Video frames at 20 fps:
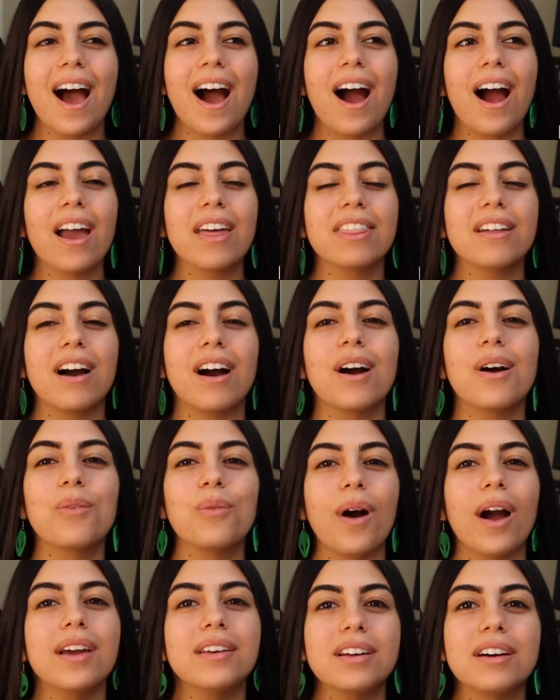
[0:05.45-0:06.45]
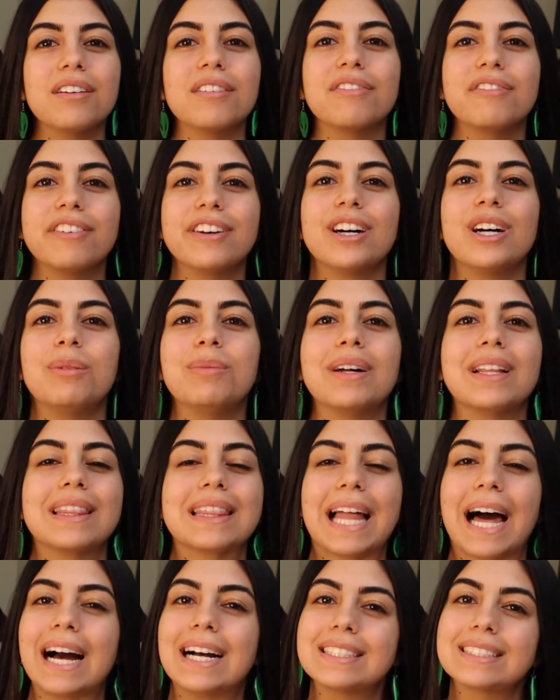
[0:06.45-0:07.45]
I thought, why not film a
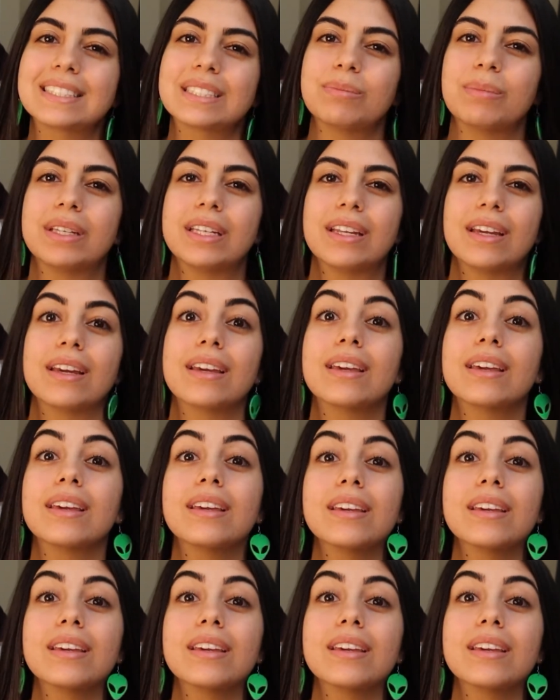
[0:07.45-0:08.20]
last minute